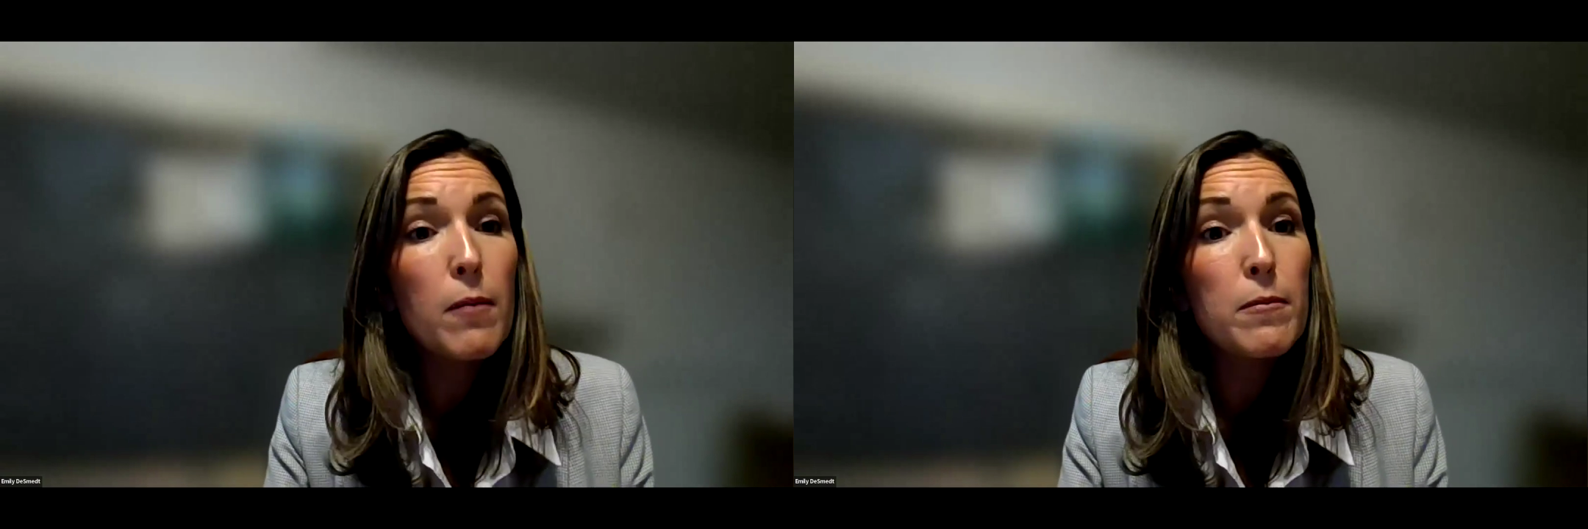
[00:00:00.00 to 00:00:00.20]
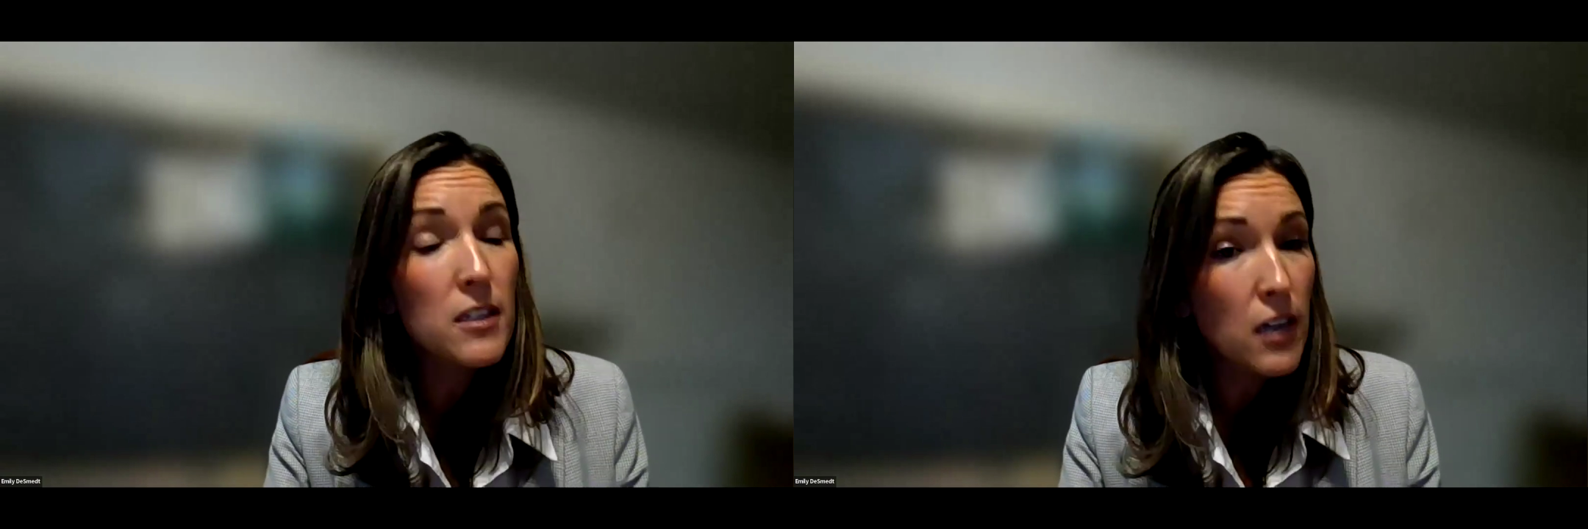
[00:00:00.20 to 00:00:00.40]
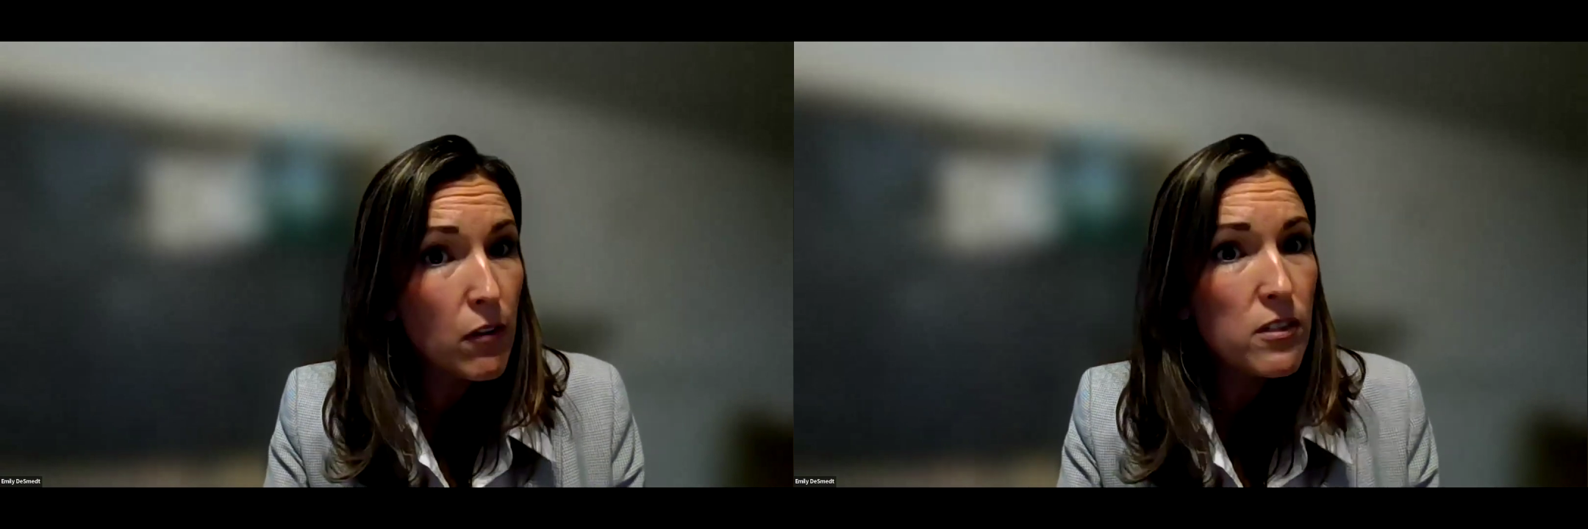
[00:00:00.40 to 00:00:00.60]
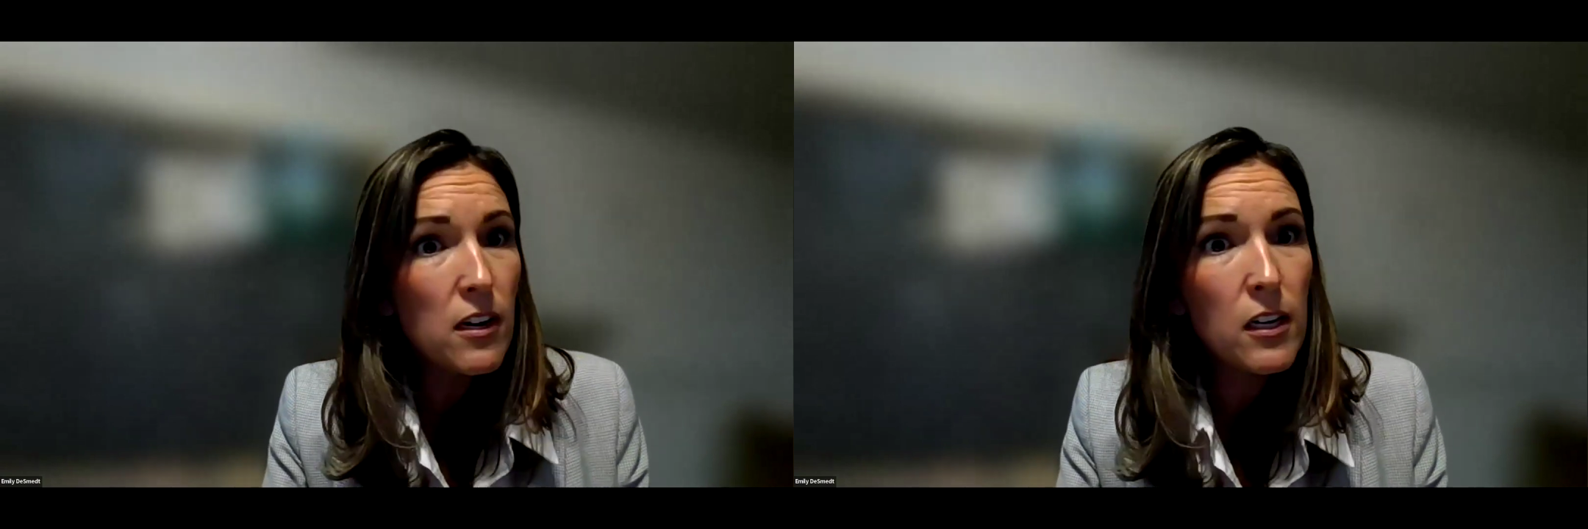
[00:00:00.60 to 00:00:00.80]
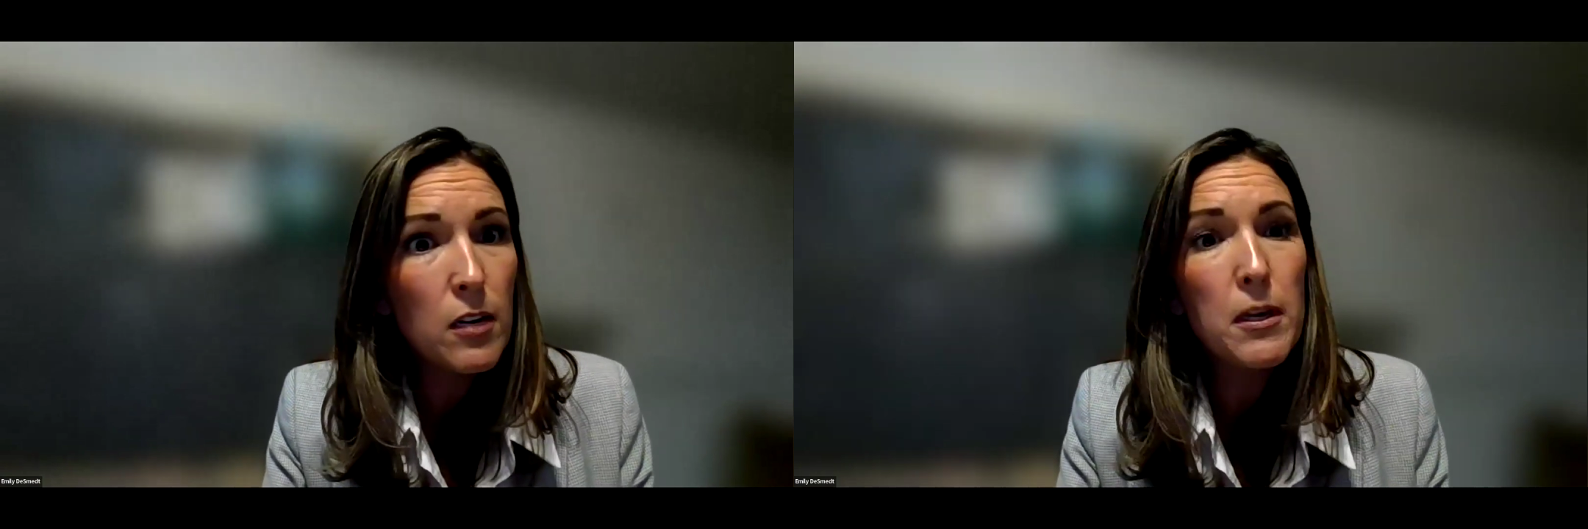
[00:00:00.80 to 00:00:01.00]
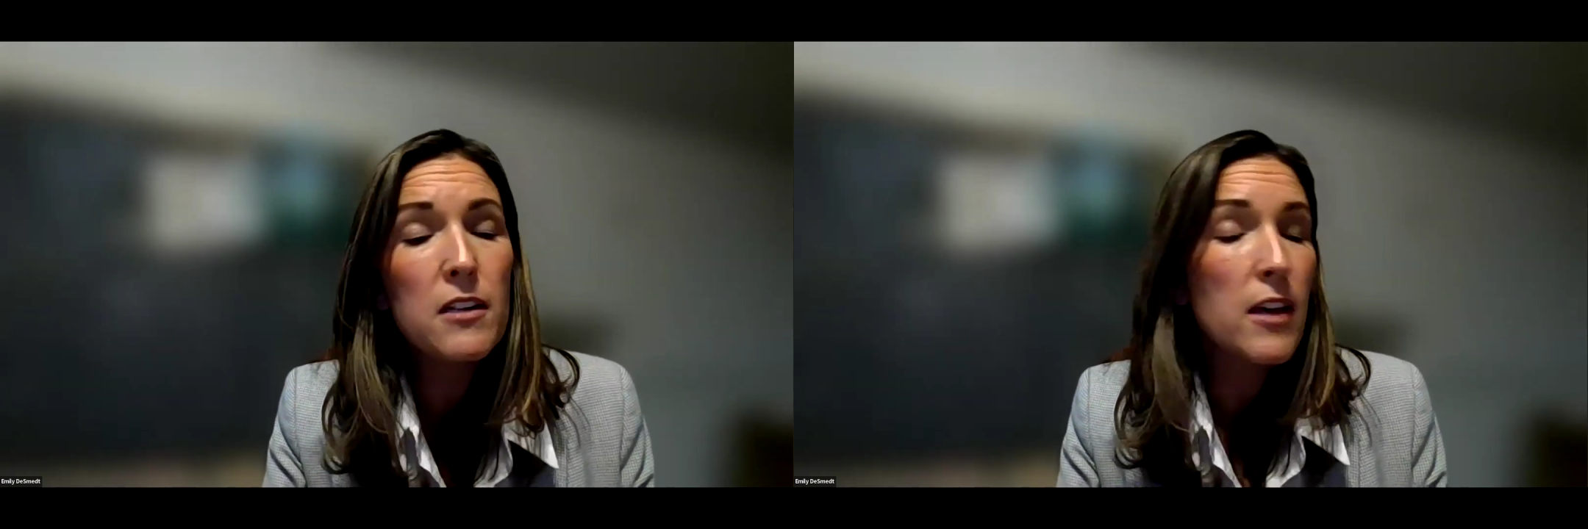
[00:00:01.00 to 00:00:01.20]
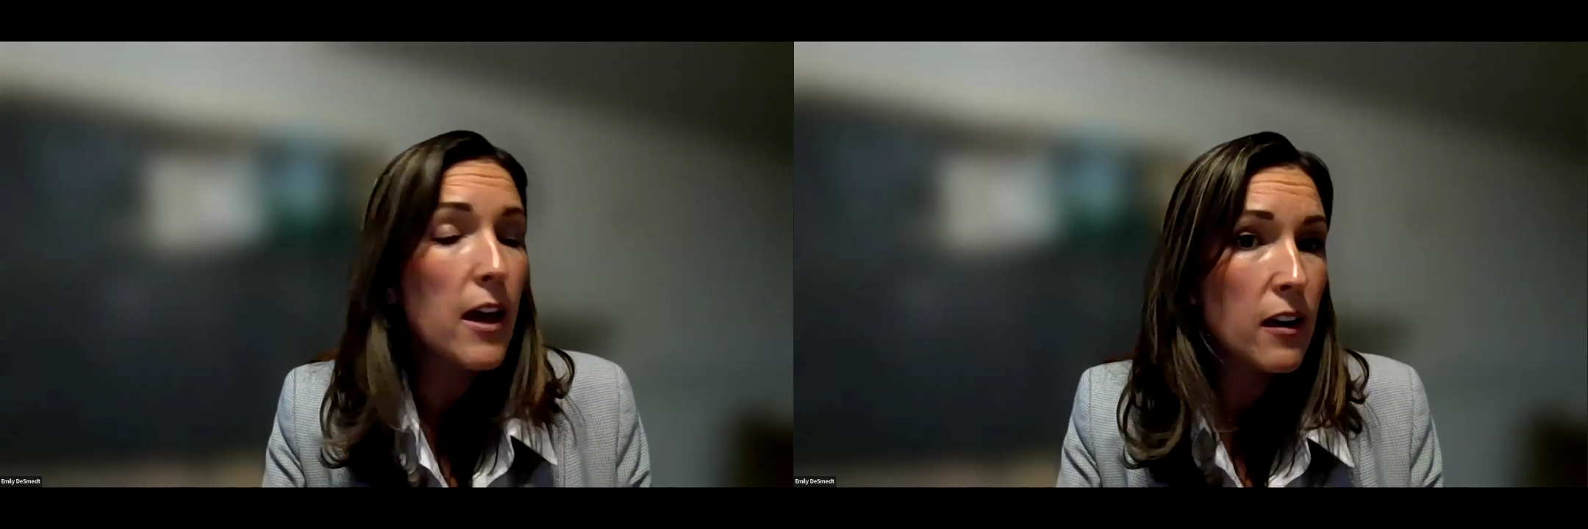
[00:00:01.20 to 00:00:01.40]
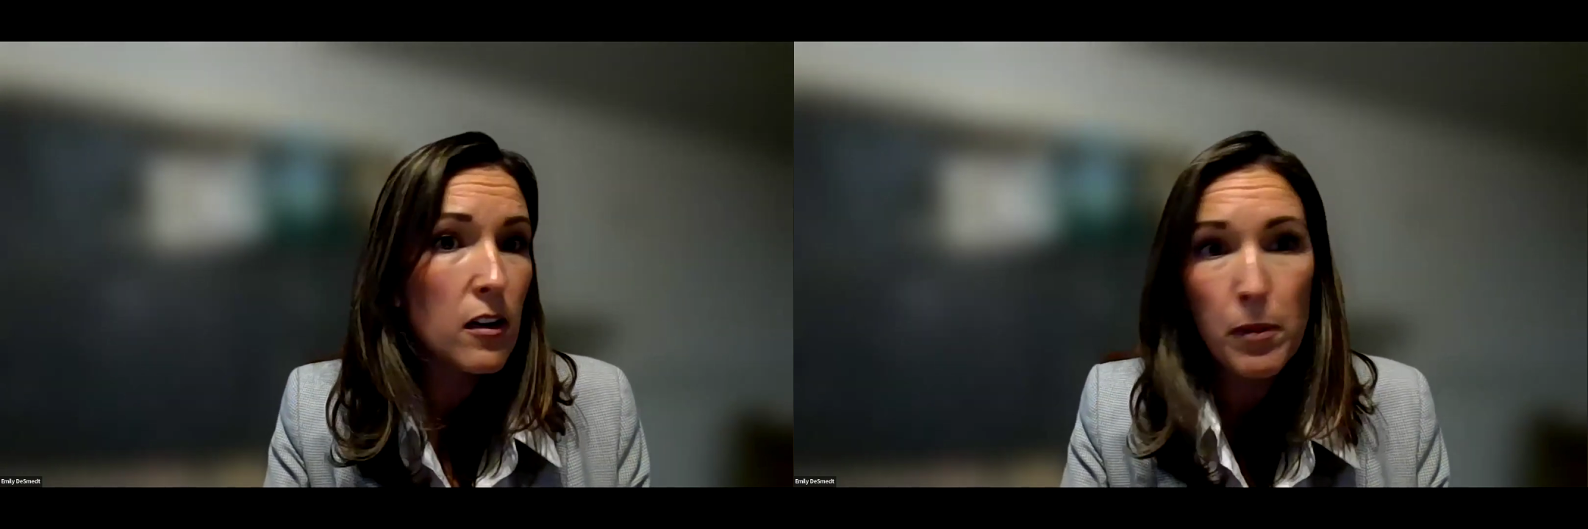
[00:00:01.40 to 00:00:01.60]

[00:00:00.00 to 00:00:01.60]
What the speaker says: Didn't have standing because hadn't